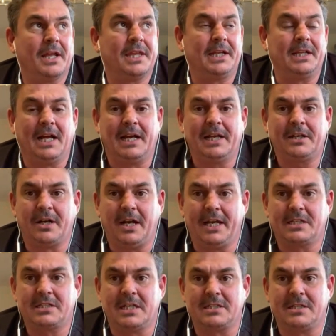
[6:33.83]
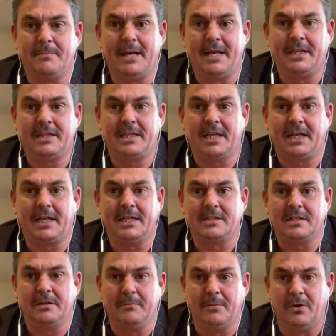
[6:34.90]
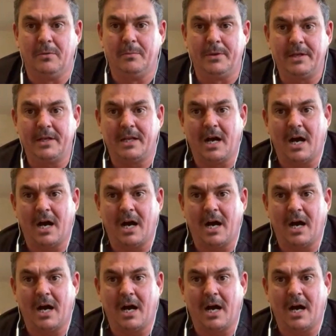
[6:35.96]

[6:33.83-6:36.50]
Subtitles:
I think, like Craig says, the main thing is at the moment